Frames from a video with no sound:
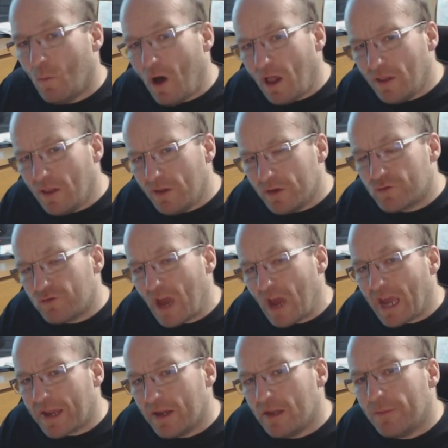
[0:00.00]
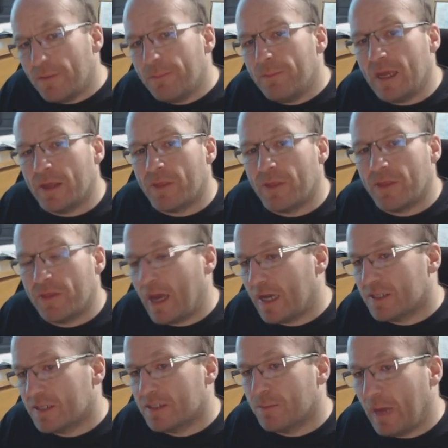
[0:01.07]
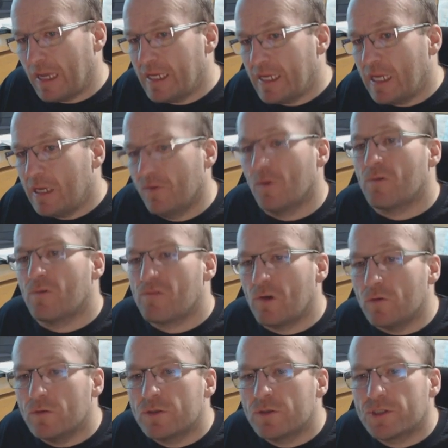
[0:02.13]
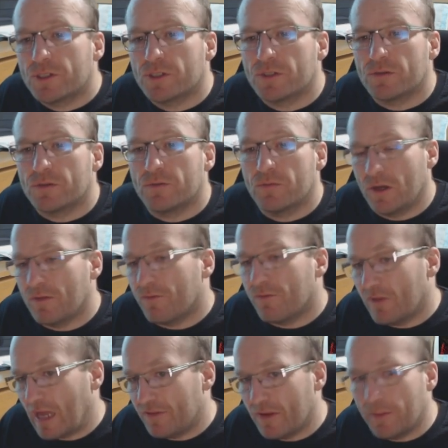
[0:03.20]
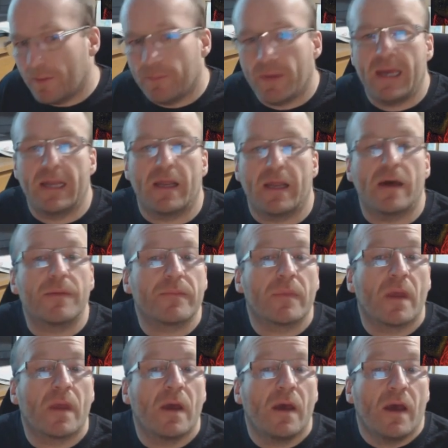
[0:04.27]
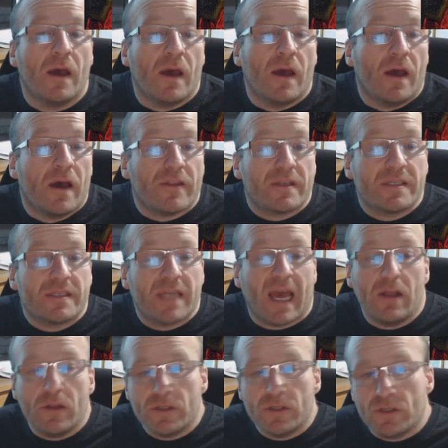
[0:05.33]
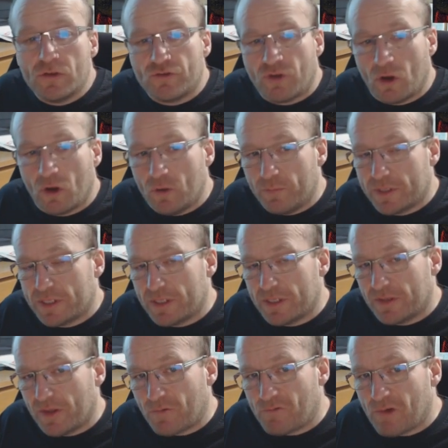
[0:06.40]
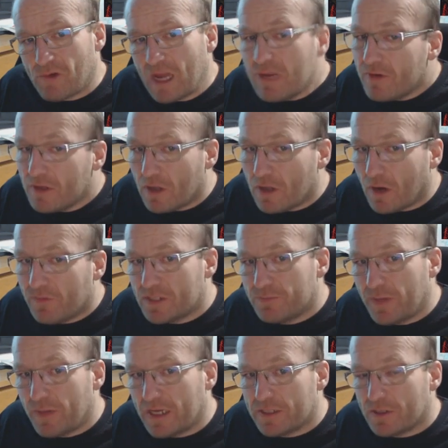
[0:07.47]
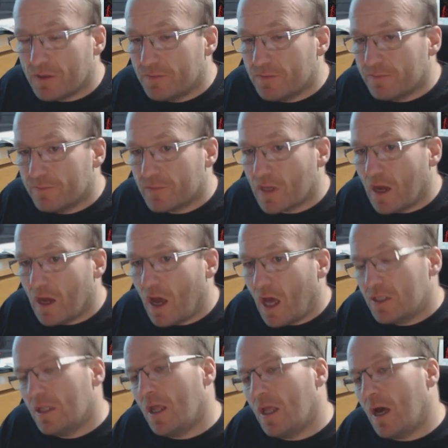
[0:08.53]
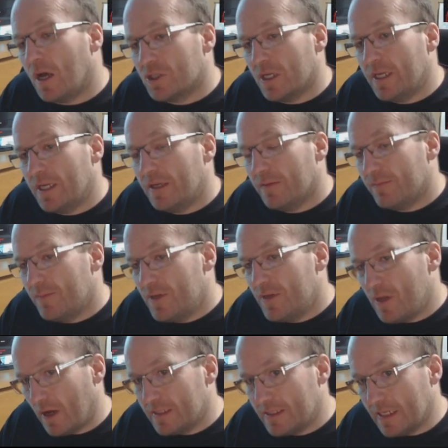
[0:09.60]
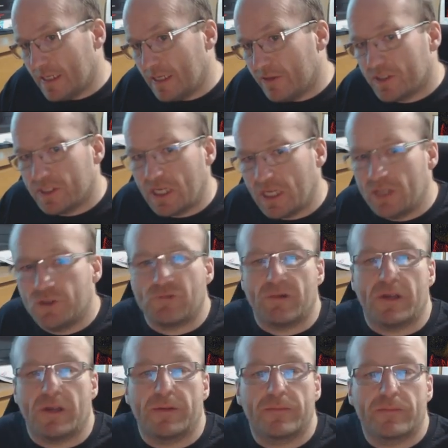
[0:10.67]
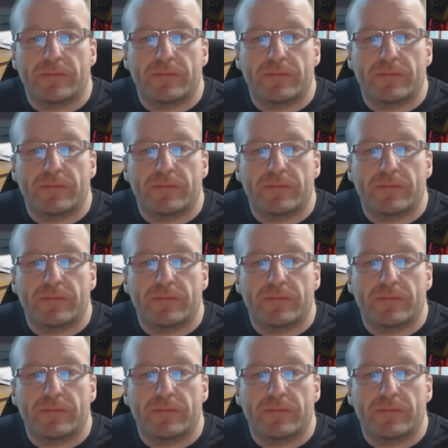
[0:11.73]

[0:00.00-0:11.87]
While the Dracula myth has medieval roots with Vlad the Impaler, the tales and tropes that Ravenloft is based on are largely 19th century,